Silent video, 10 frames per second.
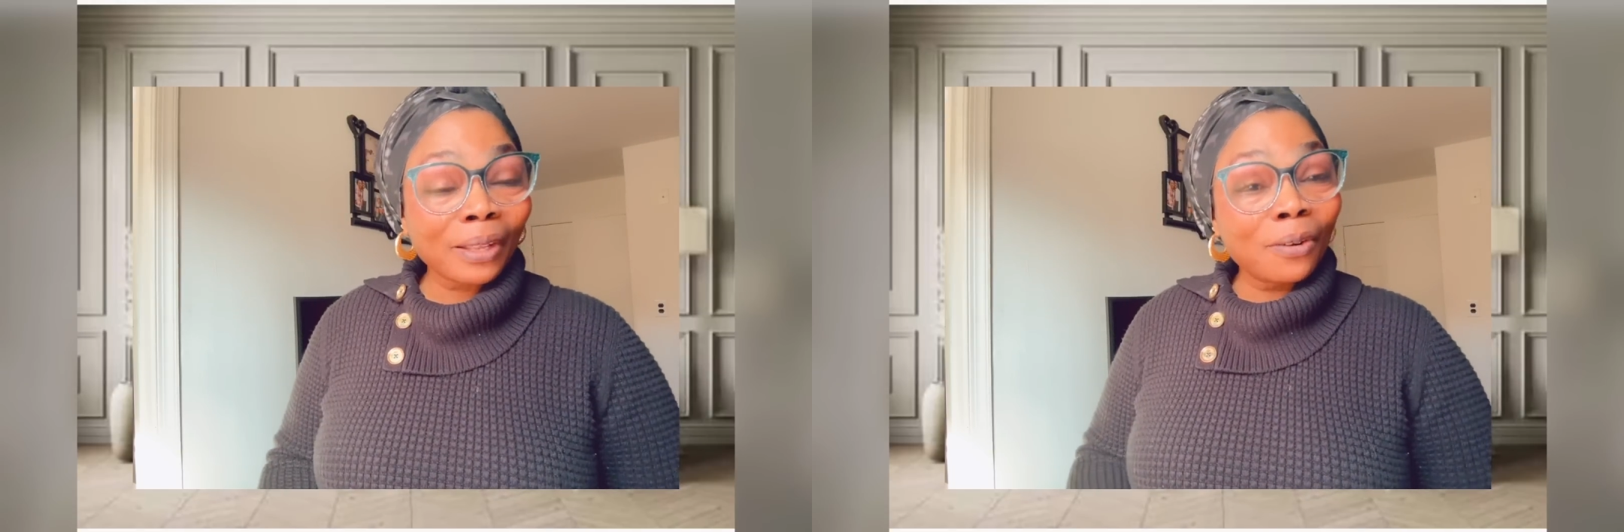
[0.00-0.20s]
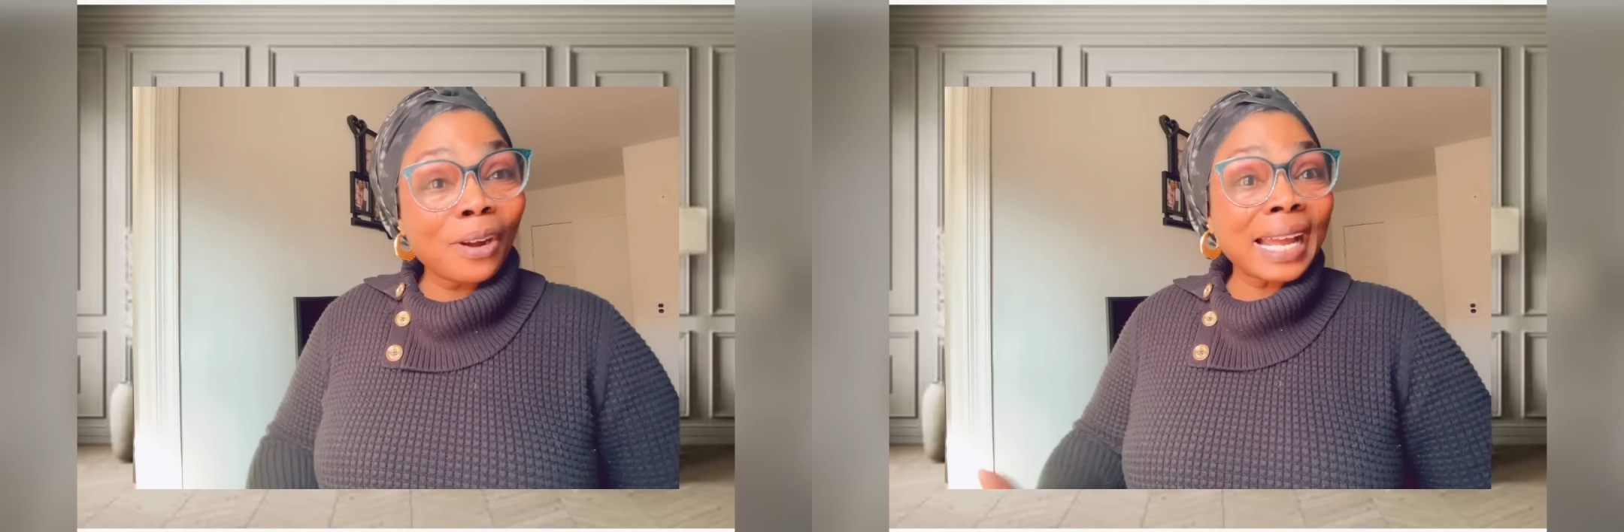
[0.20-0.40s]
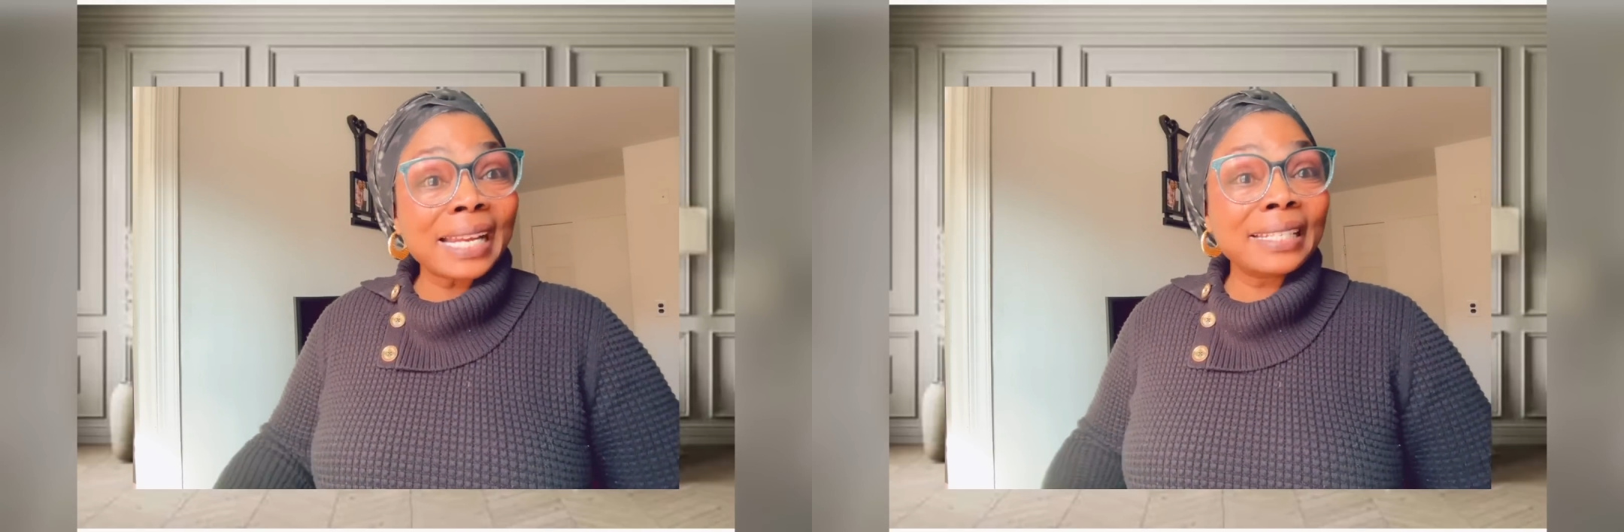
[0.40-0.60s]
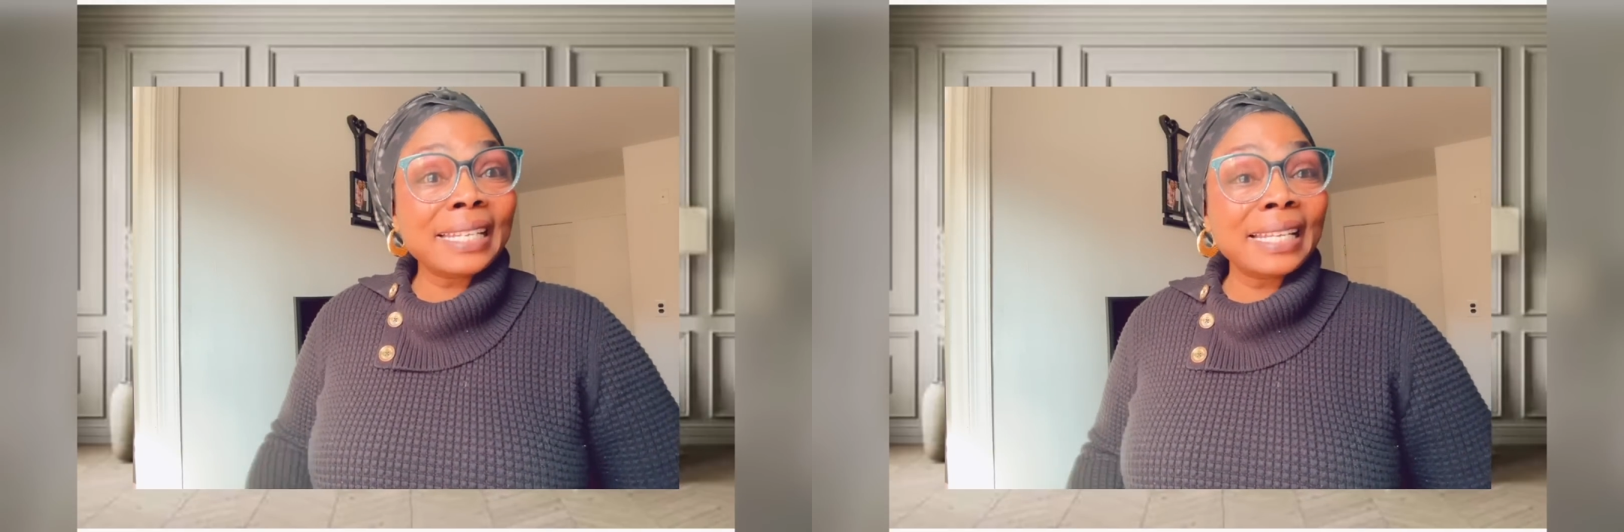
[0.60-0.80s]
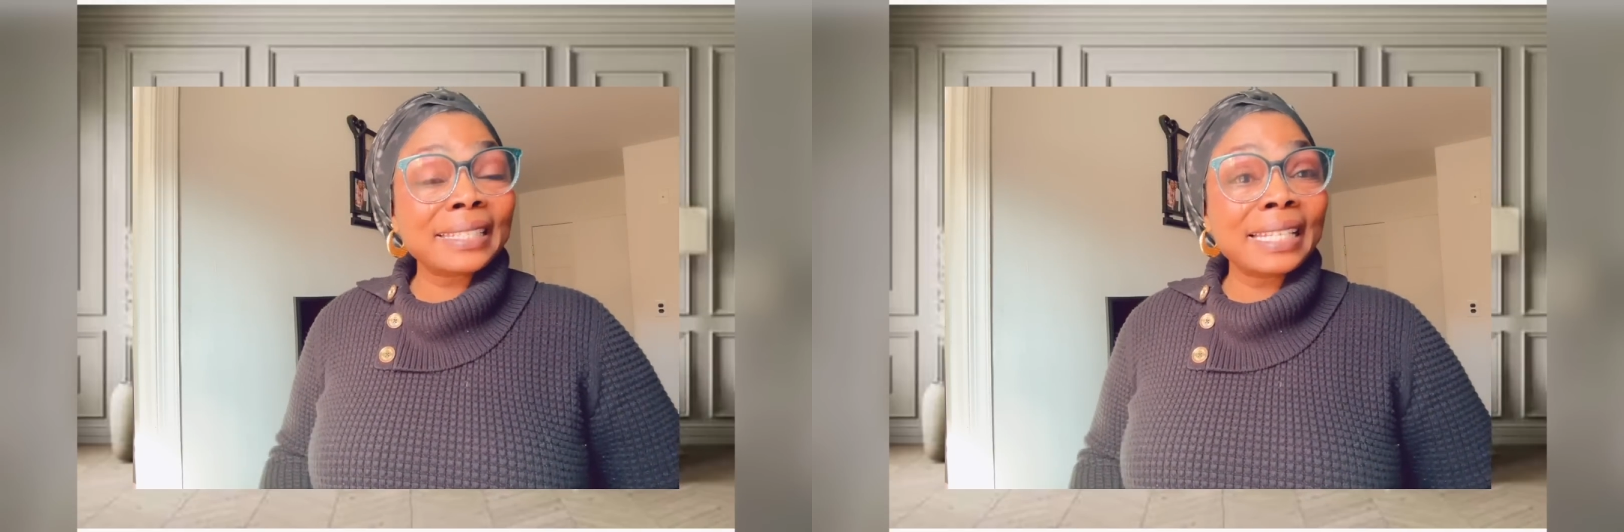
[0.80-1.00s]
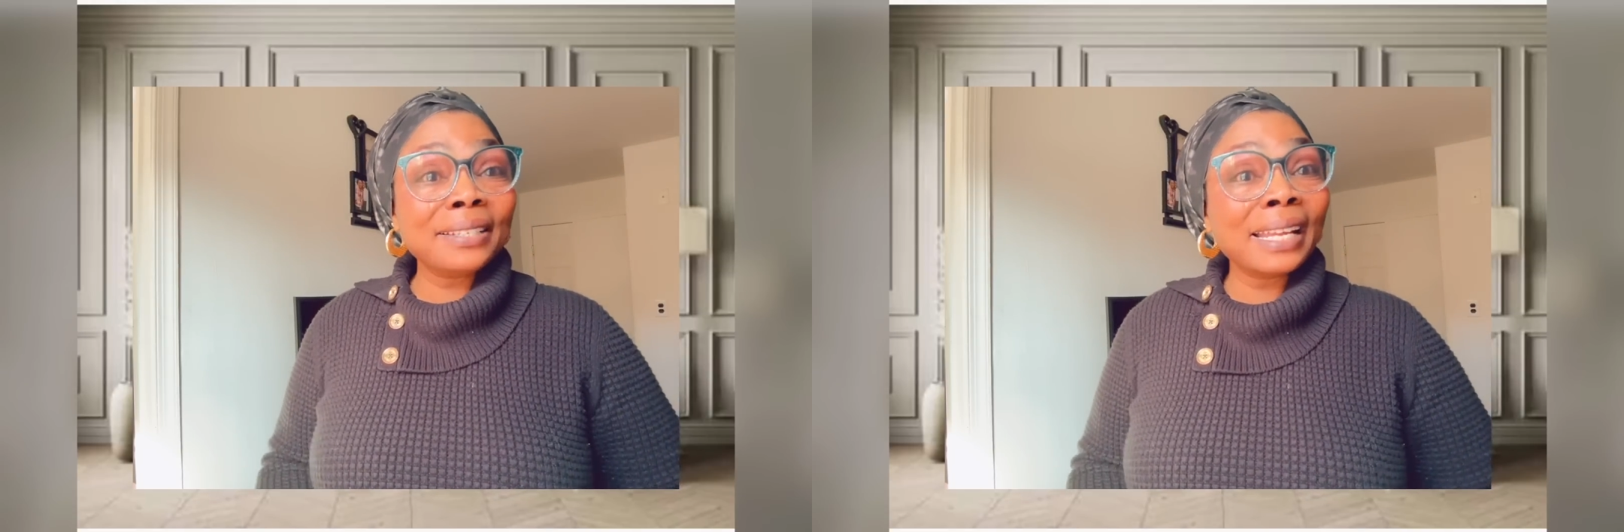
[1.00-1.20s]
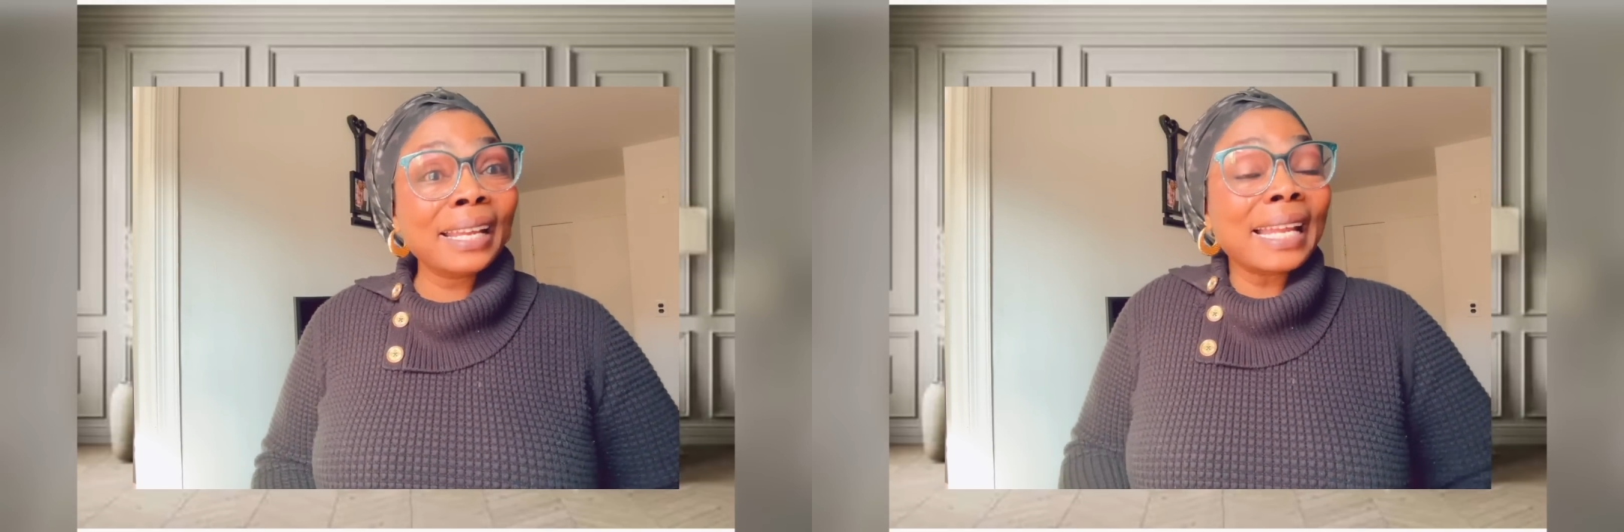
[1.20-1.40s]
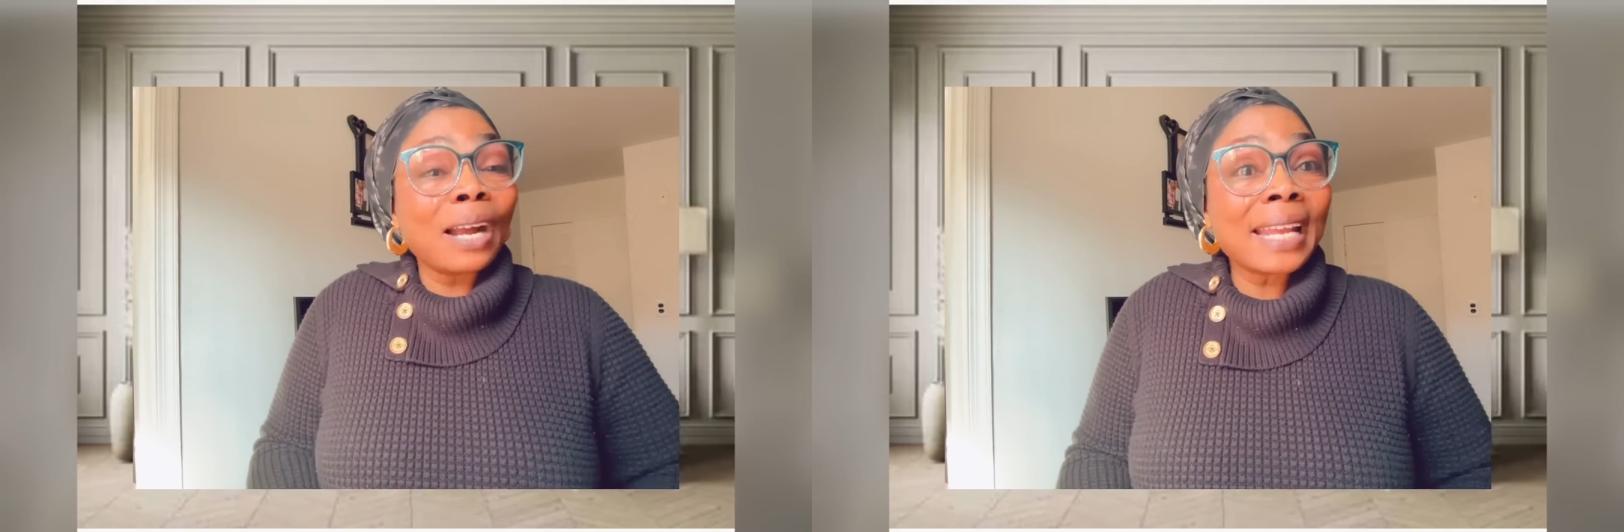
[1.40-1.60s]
Gone are the days that